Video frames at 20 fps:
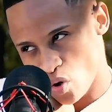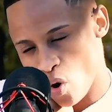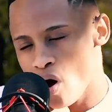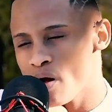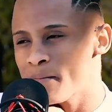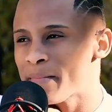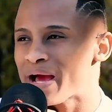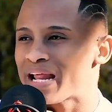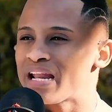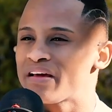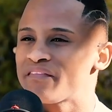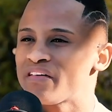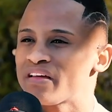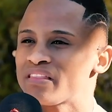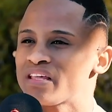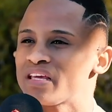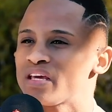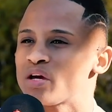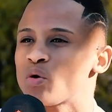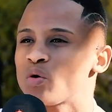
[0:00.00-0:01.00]
All my life, I
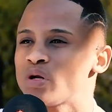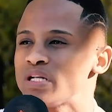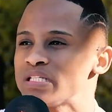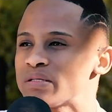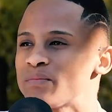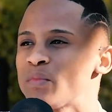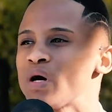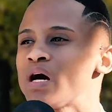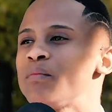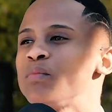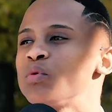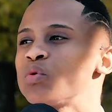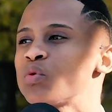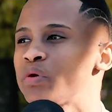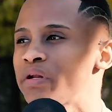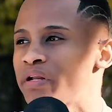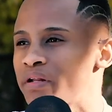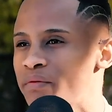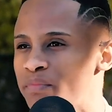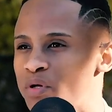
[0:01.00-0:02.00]
think, because
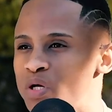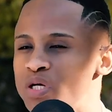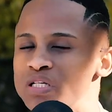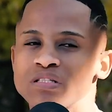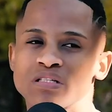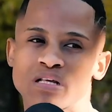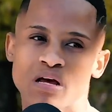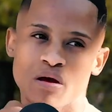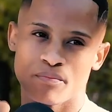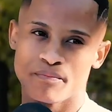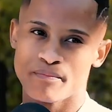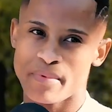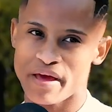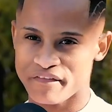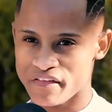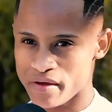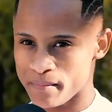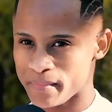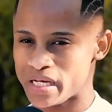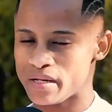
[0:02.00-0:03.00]
my
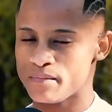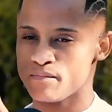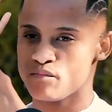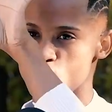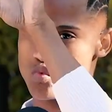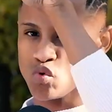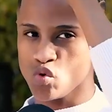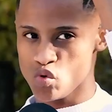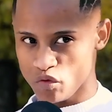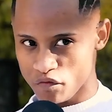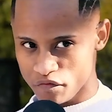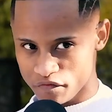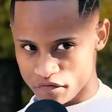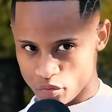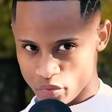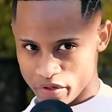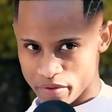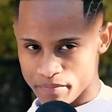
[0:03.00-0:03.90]
family moved.